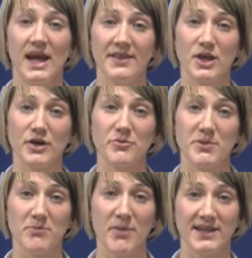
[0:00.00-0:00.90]
and the
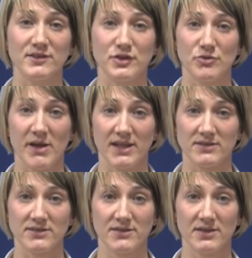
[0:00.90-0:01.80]
government paid
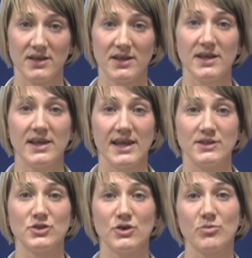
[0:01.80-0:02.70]
2p.
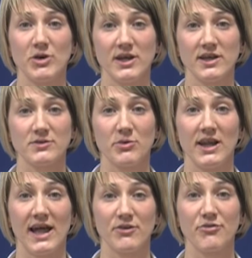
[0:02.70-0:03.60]
Insured workers were
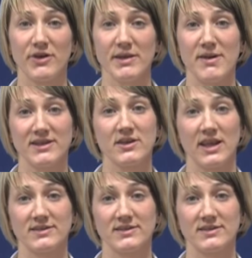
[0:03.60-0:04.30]
allowed a free medical